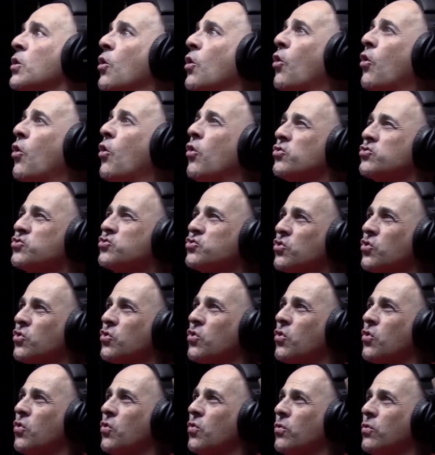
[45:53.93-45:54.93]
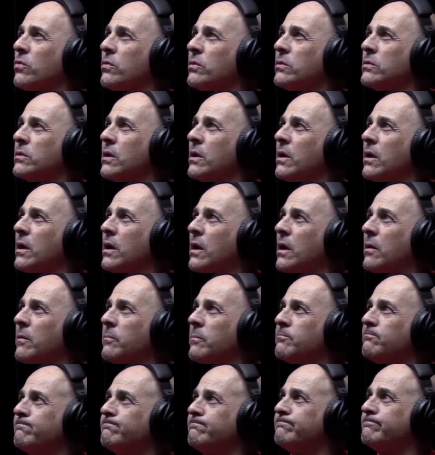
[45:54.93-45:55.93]
Also,
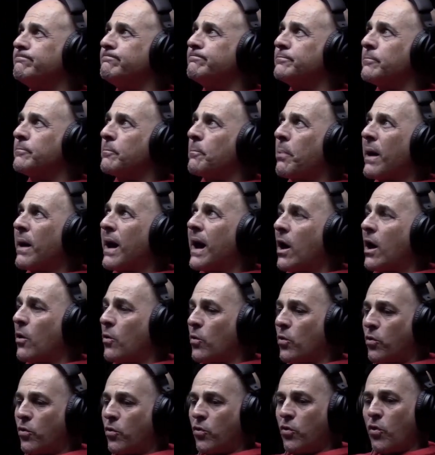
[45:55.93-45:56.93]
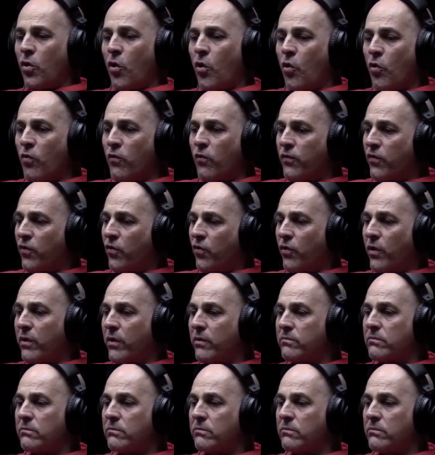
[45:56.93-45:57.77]
power over